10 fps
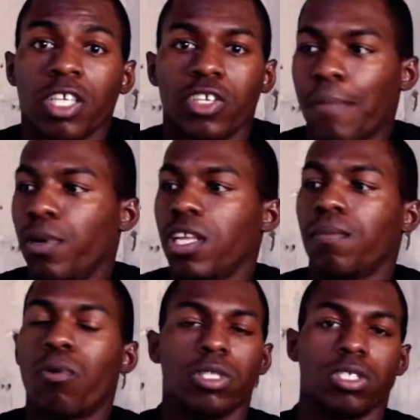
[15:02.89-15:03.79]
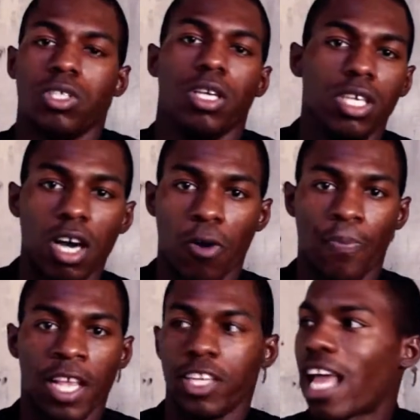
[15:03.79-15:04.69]
You're not putting importance on your ego.
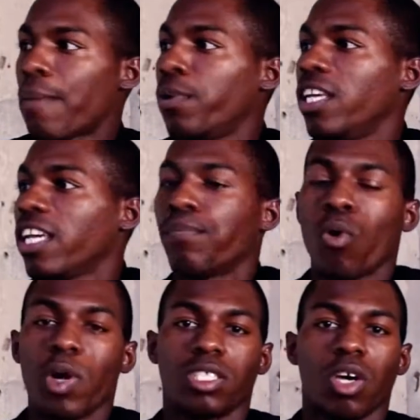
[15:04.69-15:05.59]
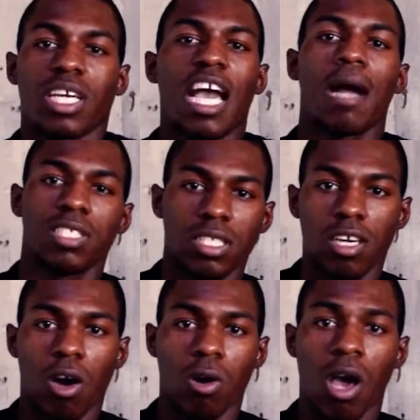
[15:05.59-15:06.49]
You're not putting importance on accomplishing the
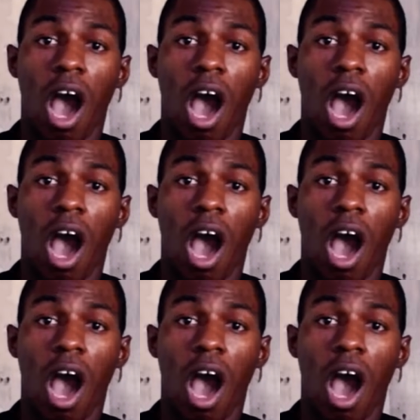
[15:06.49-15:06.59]
goal.